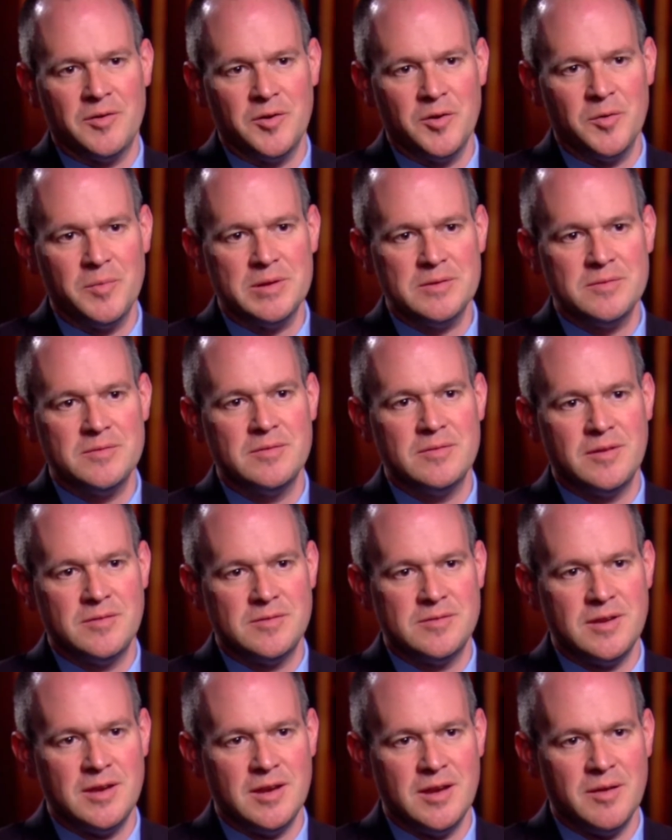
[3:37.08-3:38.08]
room and
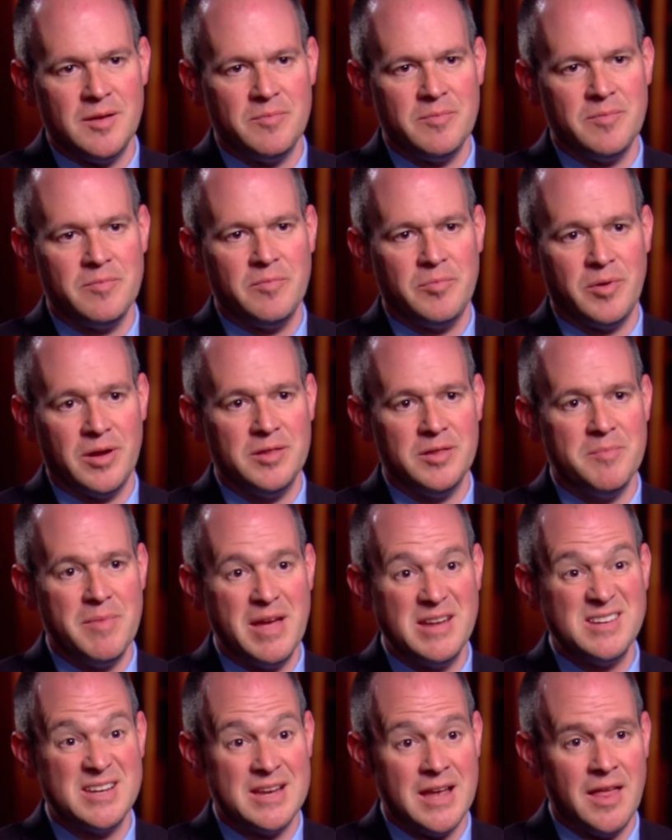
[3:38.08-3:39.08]
seeing him bring the
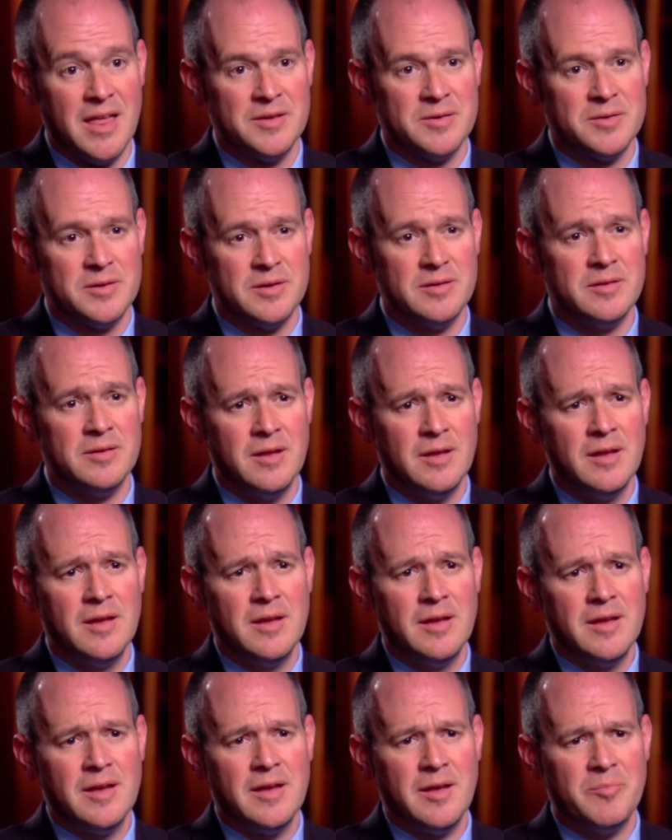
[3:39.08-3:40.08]
men together
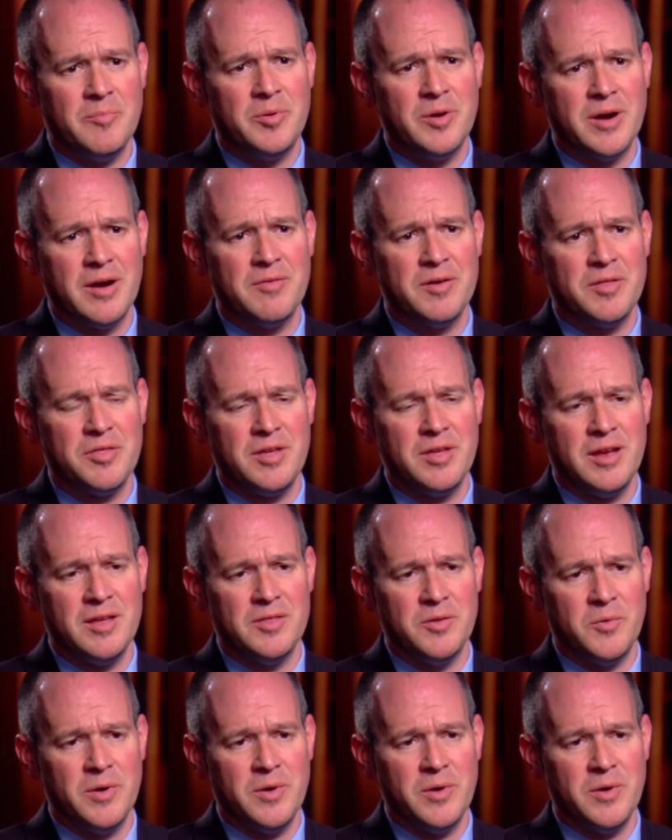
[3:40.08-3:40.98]
and put everything in the